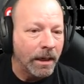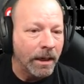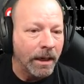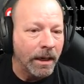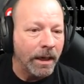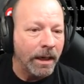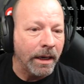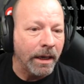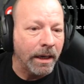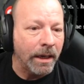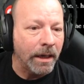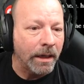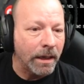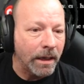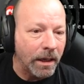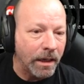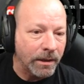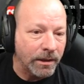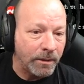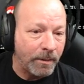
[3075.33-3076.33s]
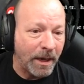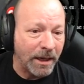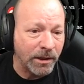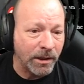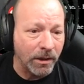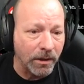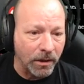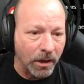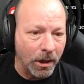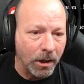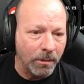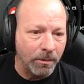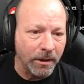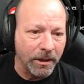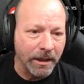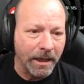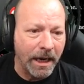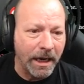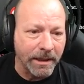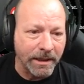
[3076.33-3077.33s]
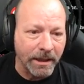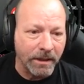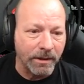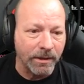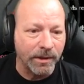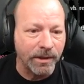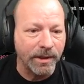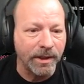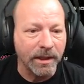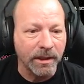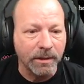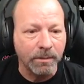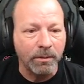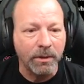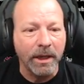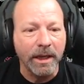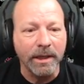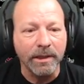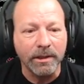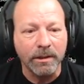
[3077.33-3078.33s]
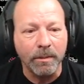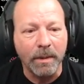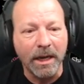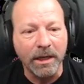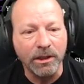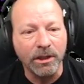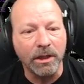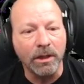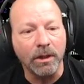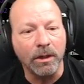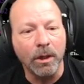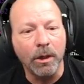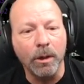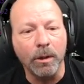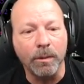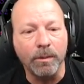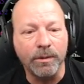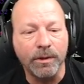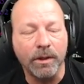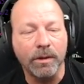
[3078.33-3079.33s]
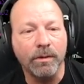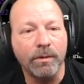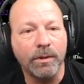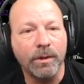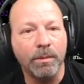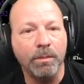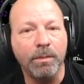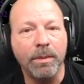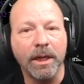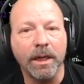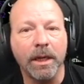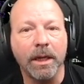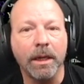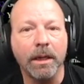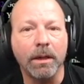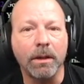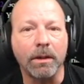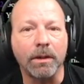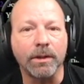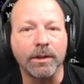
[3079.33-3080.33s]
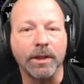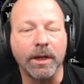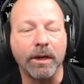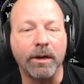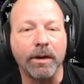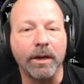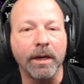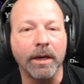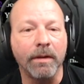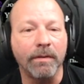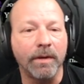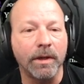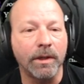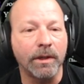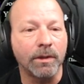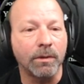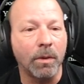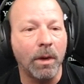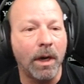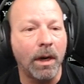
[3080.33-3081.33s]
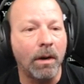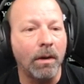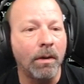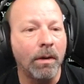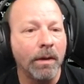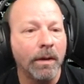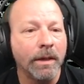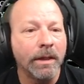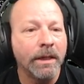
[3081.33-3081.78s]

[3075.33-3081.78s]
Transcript: And uh, Sebastian Loeb, look at that, down in sixth place, Sebastian Loeb. So some big hitters there even as well.